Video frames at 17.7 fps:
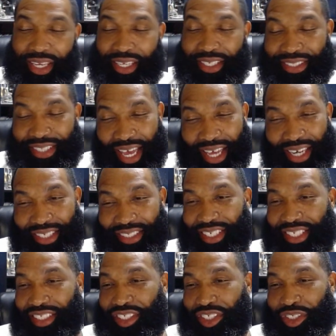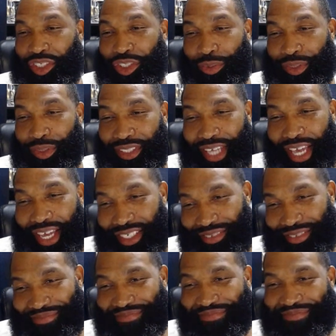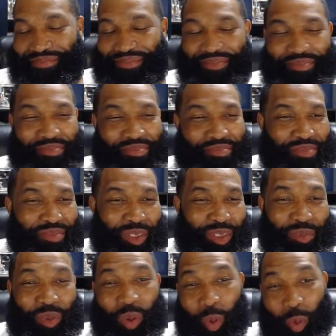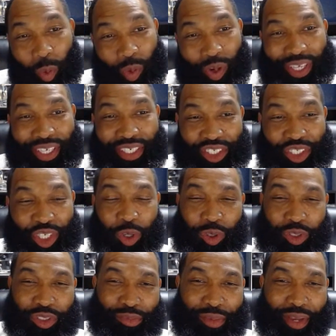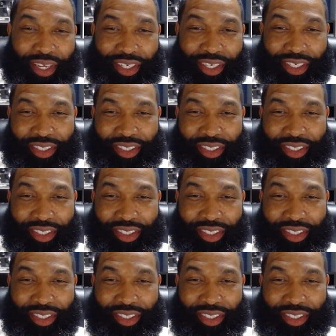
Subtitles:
He's got a sense of humor. He's got some corny jokes, man.